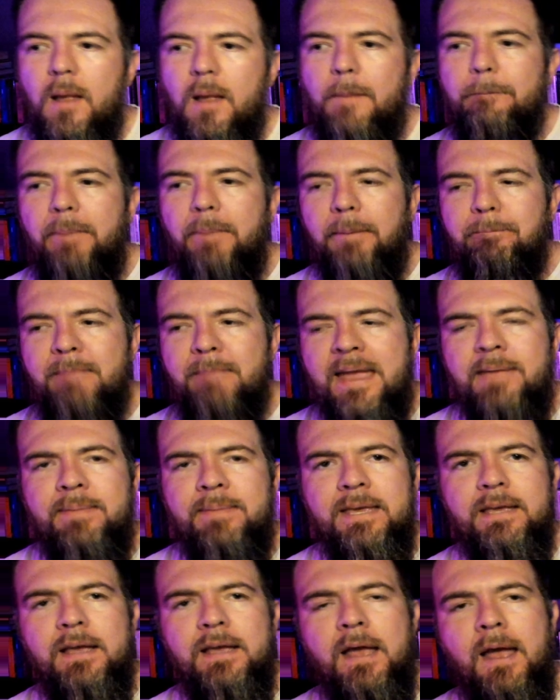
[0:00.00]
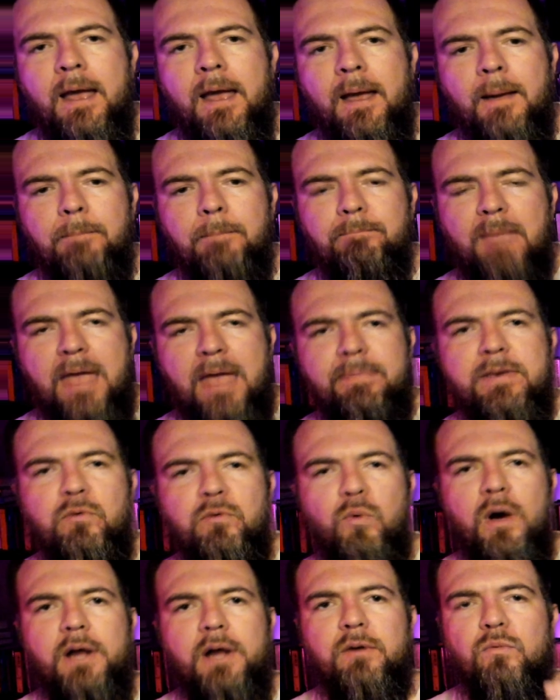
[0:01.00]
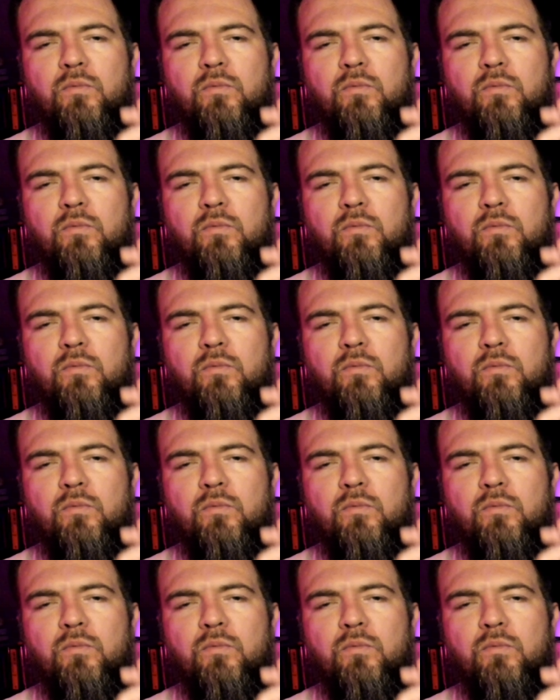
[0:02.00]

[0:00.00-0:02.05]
But maybe what